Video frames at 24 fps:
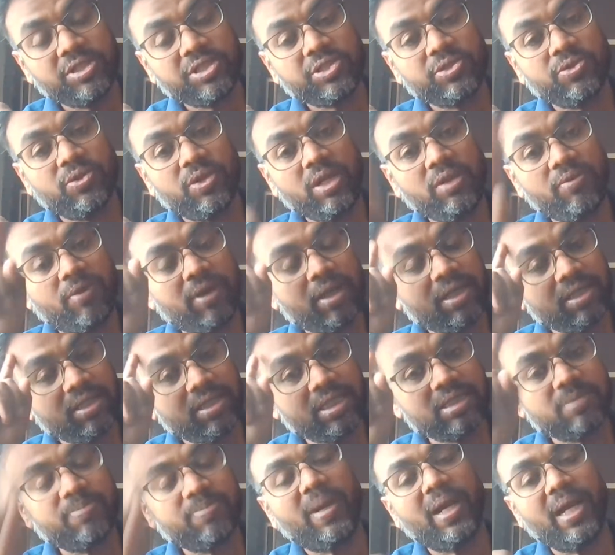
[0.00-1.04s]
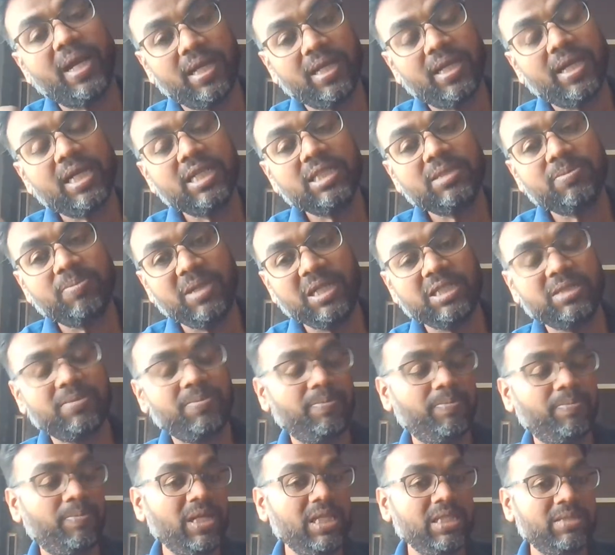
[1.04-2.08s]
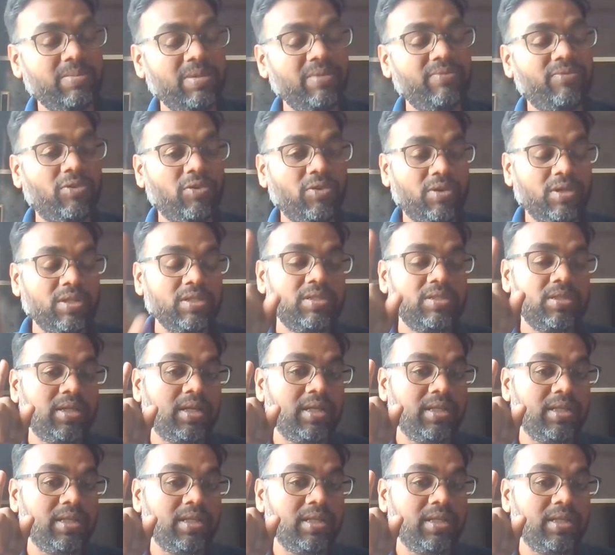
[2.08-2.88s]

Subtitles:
story. What is the spike, guys? Please be focused.